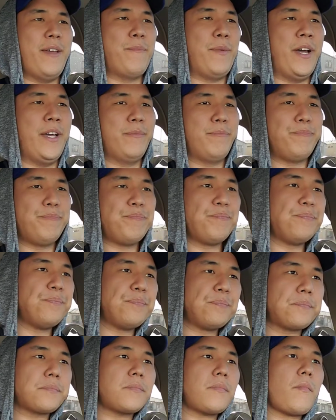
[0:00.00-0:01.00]
But
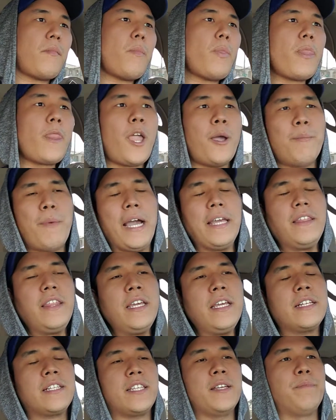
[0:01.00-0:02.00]
my
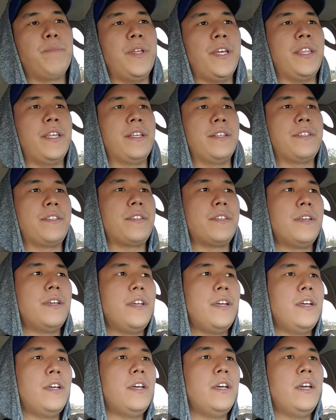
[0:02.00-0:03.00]
thing is simply this.
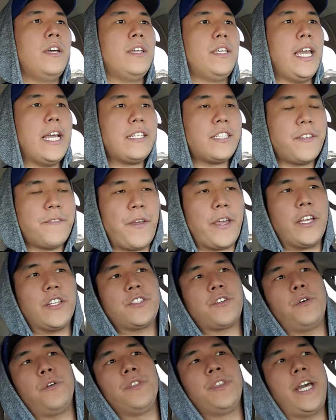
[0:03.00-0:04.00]
Yes, the
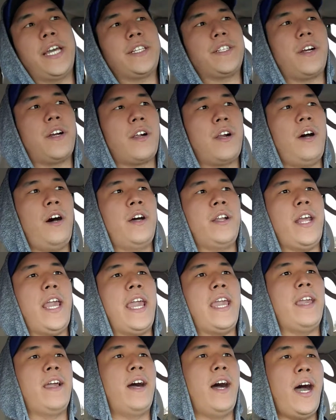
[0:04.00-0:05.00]
Vegas Golden Knights are on
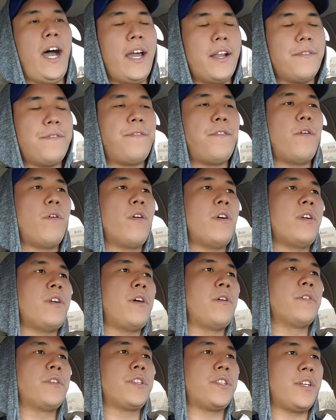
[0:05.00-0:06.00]
a hot
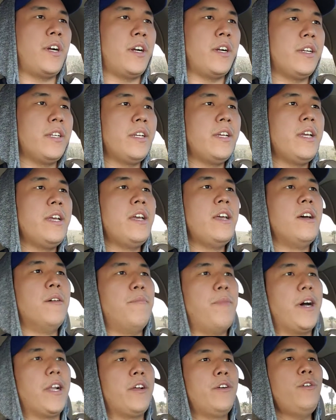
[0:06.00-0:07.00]
4-0 start,
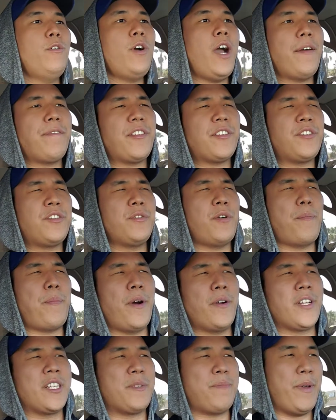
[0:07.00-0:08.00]
but who have the two
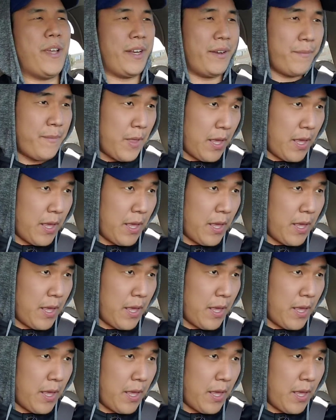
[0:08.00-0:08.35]
opponents been?